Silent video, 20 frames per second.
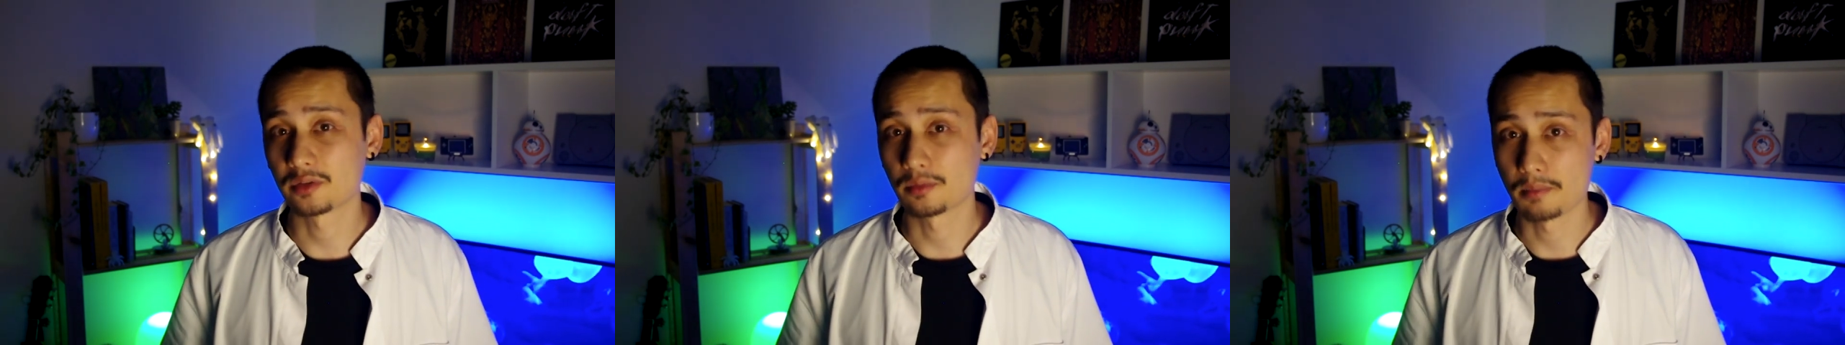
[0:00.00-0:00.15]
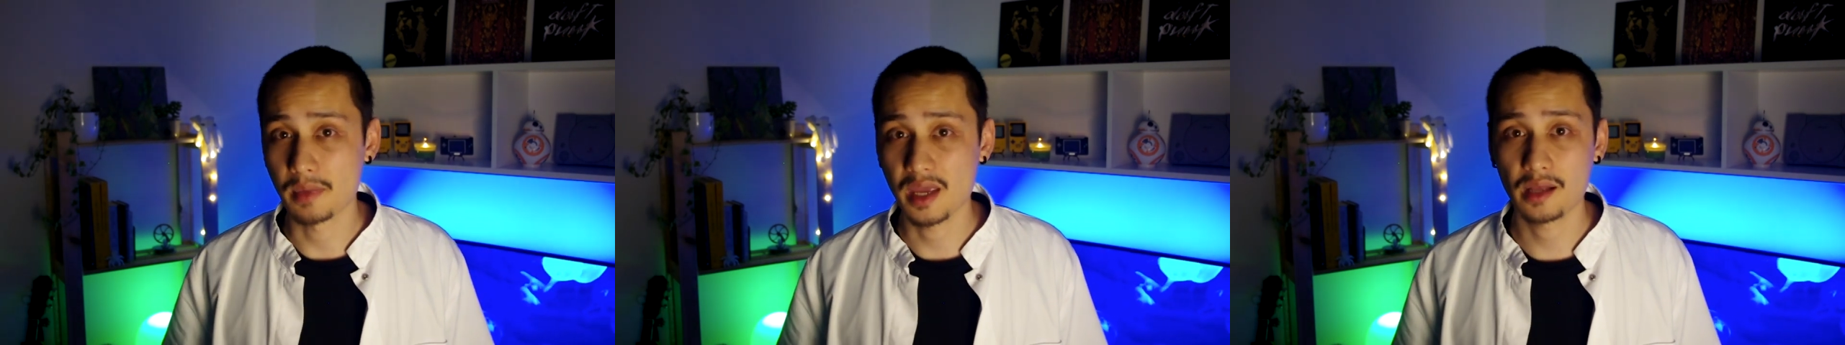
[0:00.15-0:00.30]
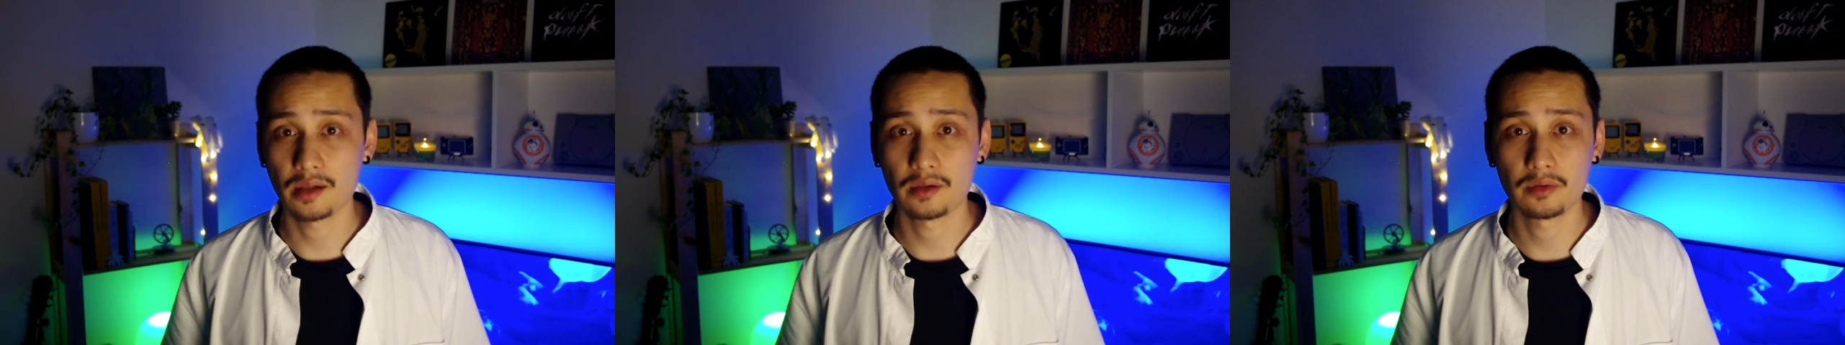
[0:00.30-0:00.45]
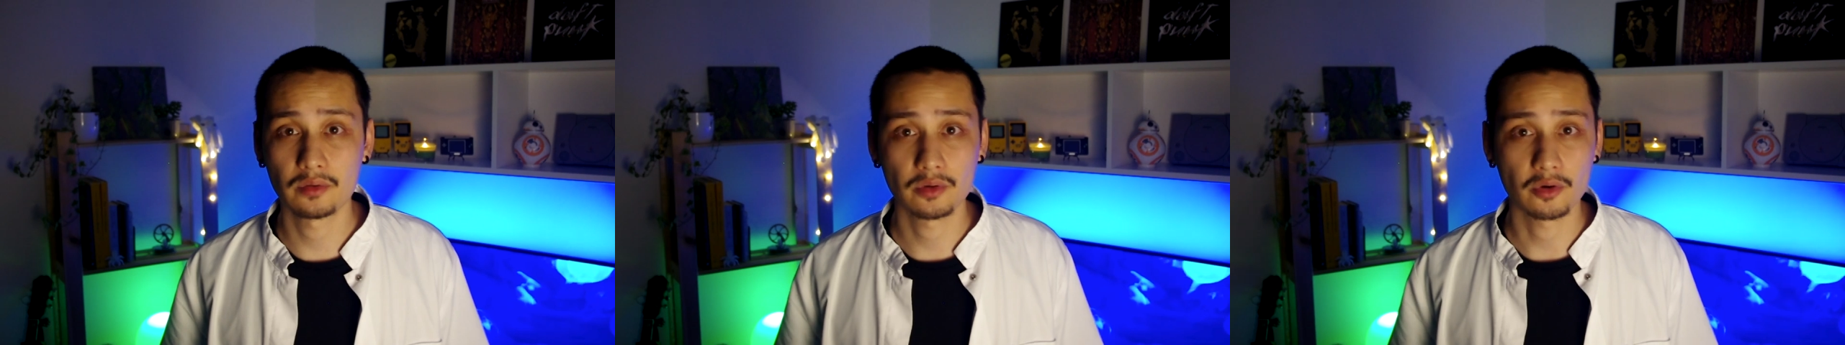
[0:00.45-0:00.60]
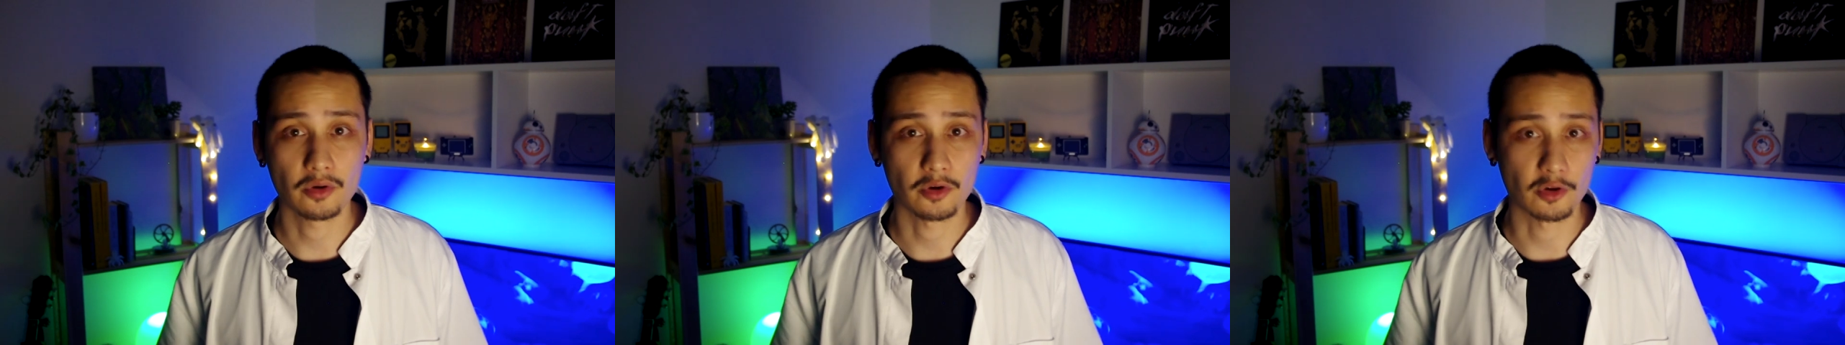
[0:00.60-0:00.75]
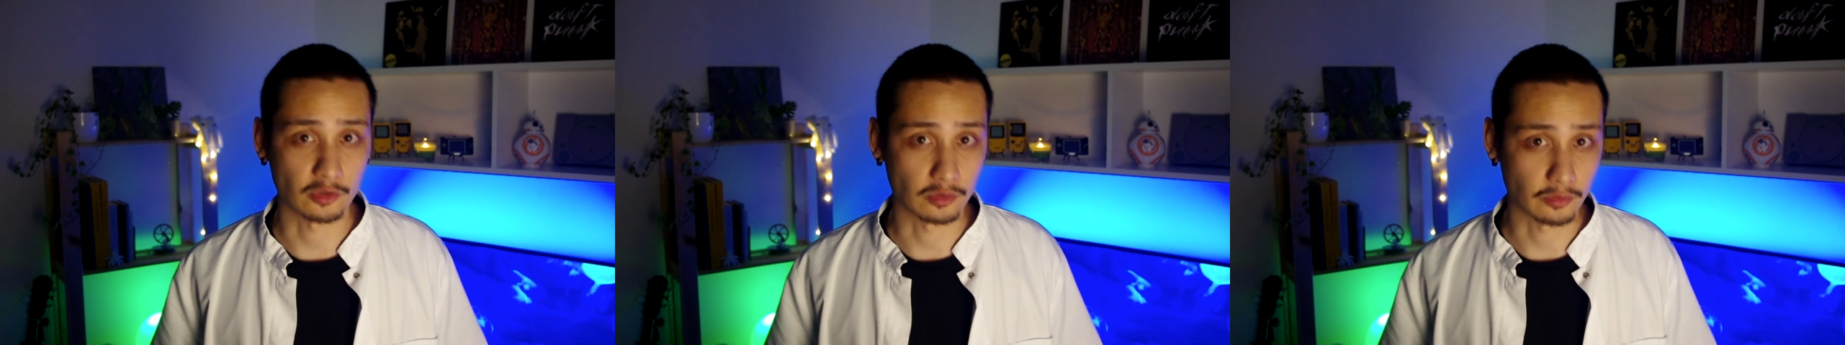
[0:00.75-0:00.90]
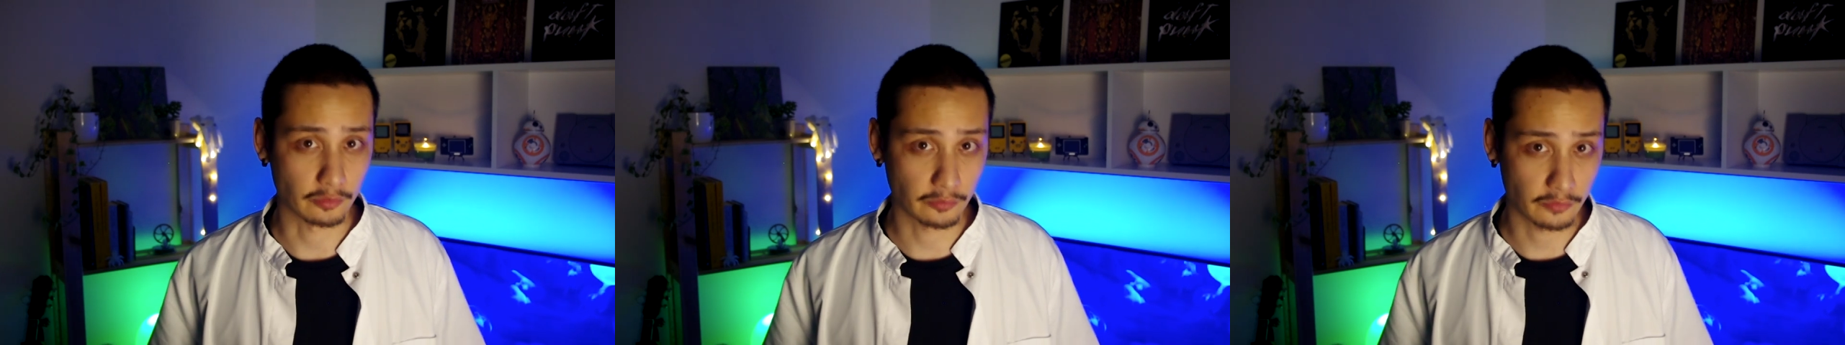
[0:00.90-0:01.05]
the male
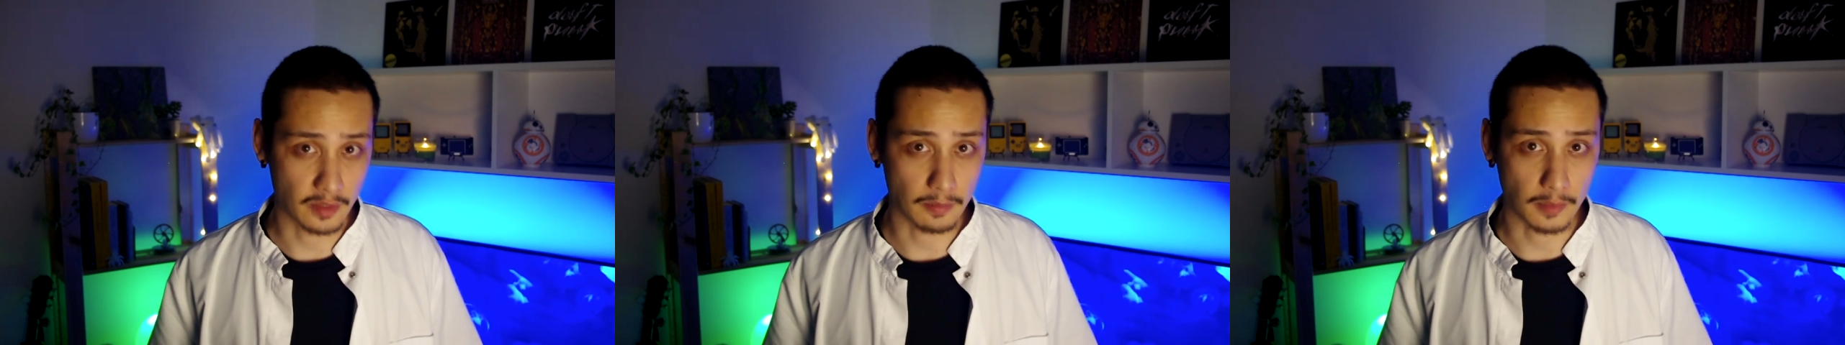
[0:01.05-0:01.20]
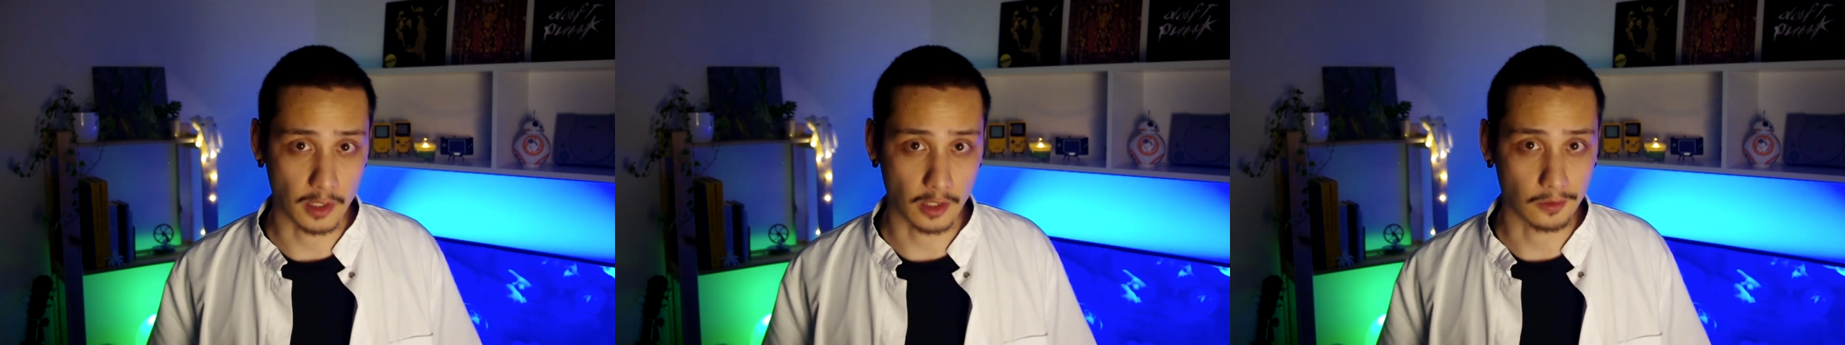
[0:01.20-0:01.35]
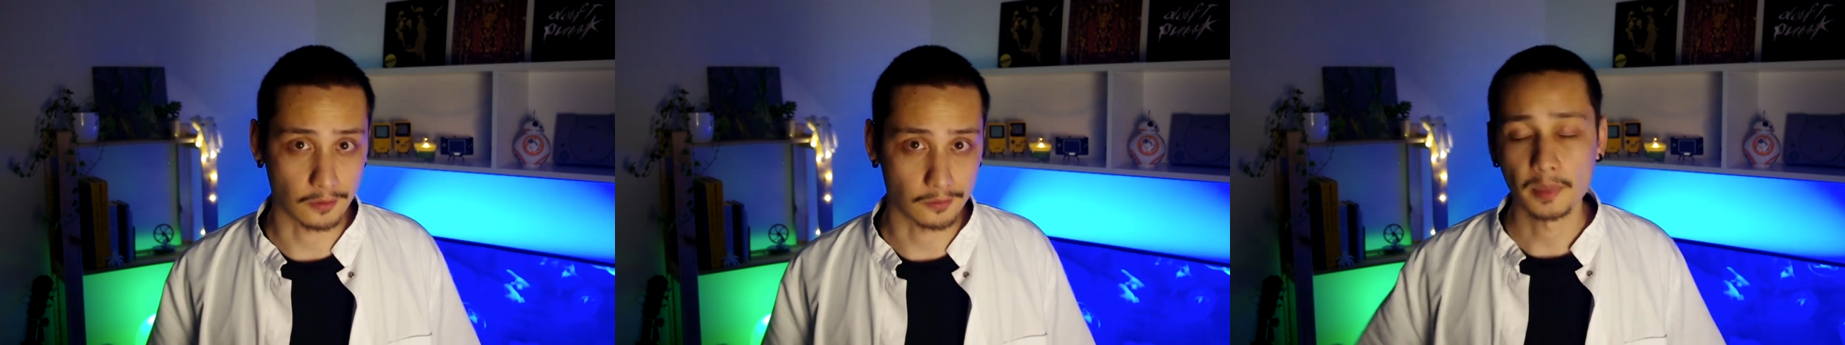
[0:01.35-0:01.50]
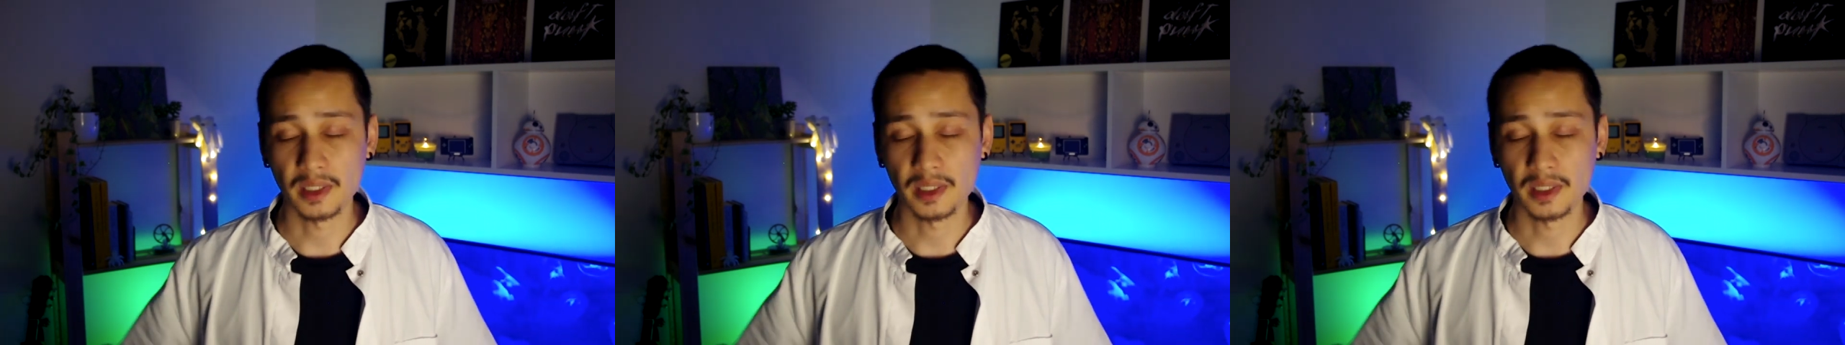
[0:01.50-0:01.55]
or the female.